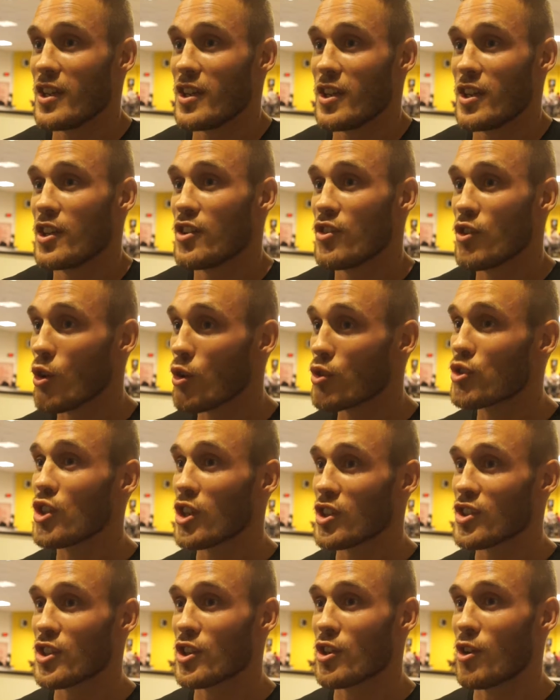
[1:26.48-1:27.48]
it's not
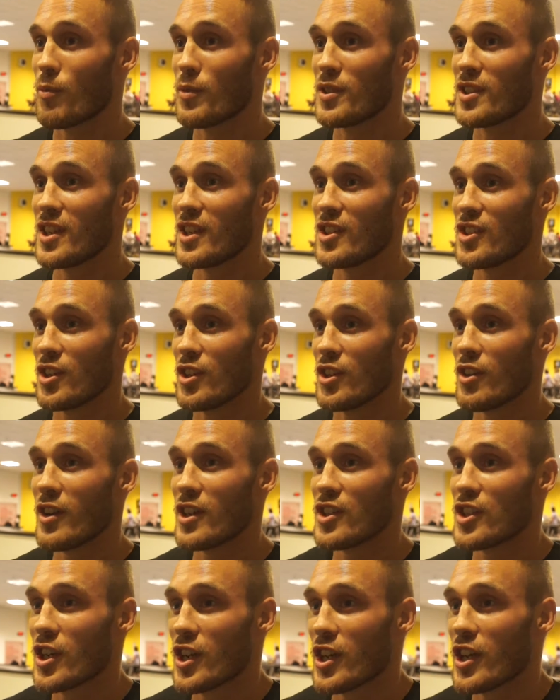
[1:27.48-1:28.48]
just a competition. You're
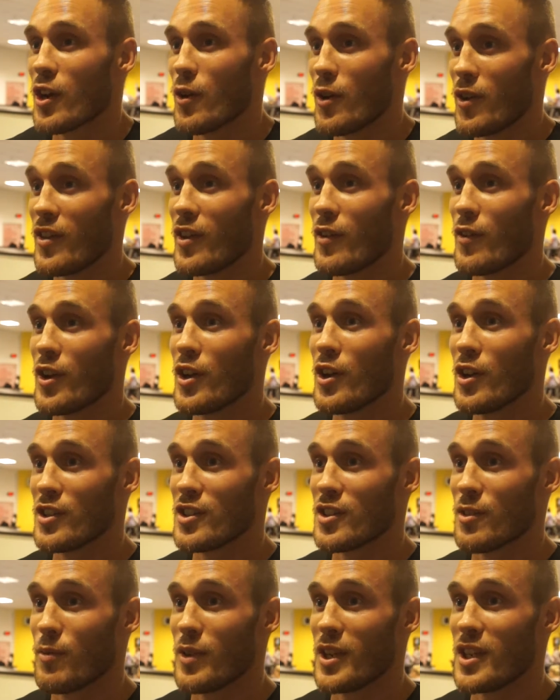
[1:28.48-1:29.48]
actually going to go in there and hurt
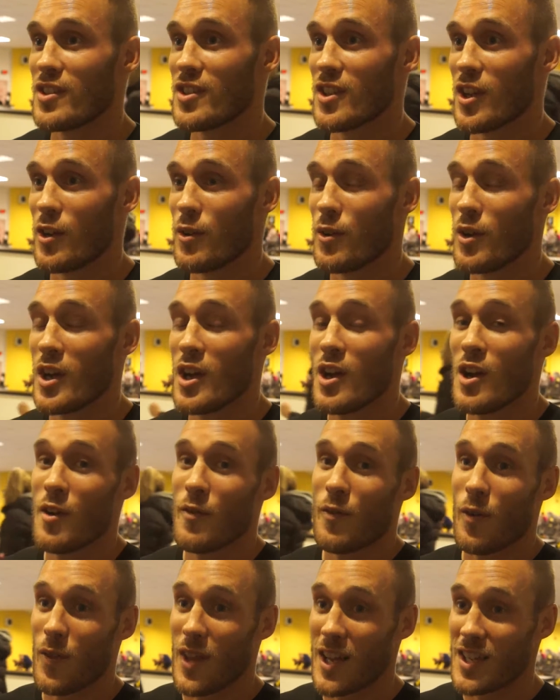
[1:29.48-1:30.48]
somebody. So
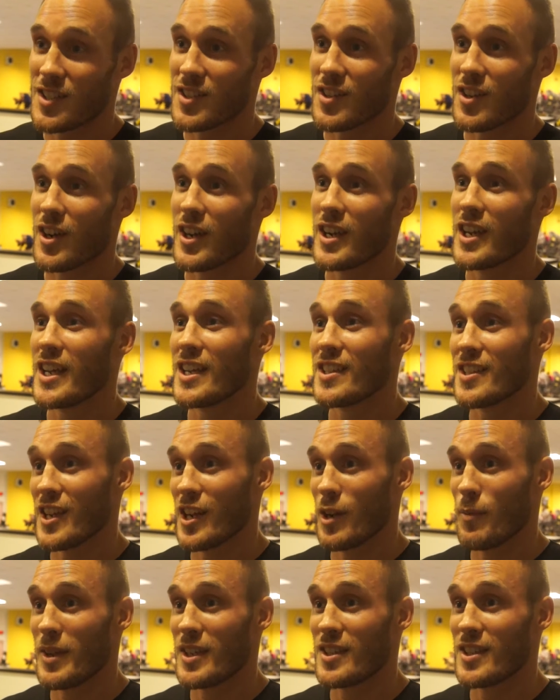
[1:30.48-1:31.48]
from that side, it is a
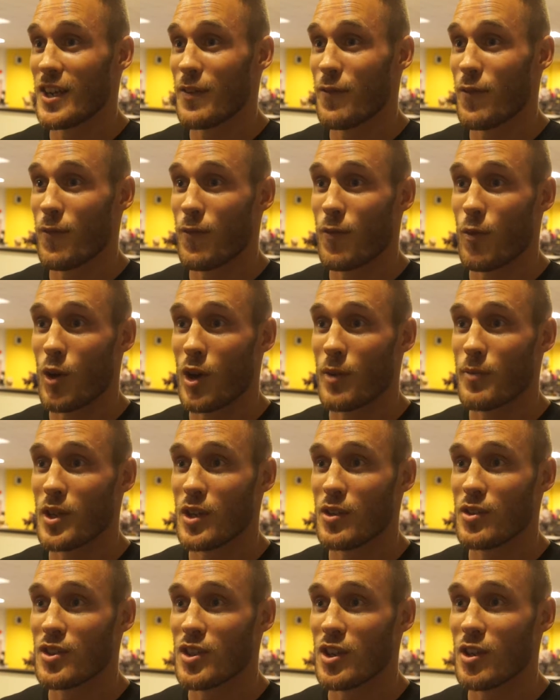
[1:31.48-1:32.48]
little bit different from what I'm
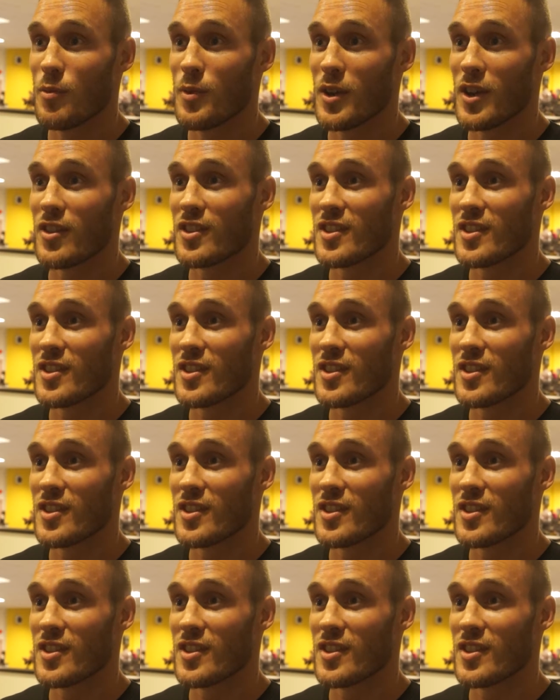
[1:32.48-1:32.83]
used to. But at the